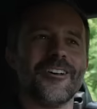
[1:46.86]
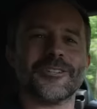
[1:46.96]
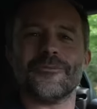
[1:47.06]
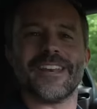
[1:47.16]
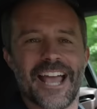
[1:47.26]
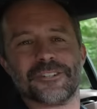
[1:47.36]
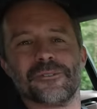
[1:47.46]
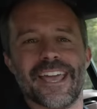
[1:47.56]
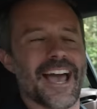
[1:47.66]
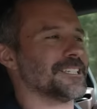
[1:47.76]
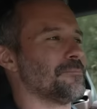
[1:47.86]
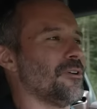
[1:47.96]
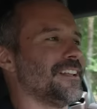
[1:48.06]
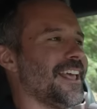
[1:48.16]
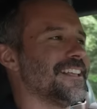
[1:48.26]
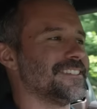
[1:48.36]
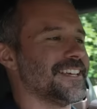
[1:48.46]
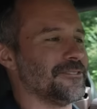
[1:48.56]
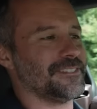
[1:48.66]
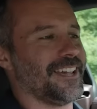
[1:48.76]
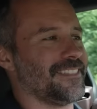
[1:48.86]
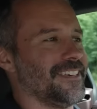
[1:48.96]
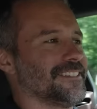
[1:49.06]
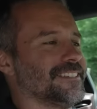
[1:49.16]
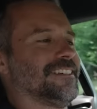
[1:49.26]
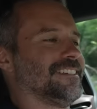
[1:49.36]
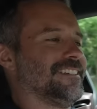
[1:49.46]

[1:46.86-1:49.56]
also naturally aspirated and sounds like this.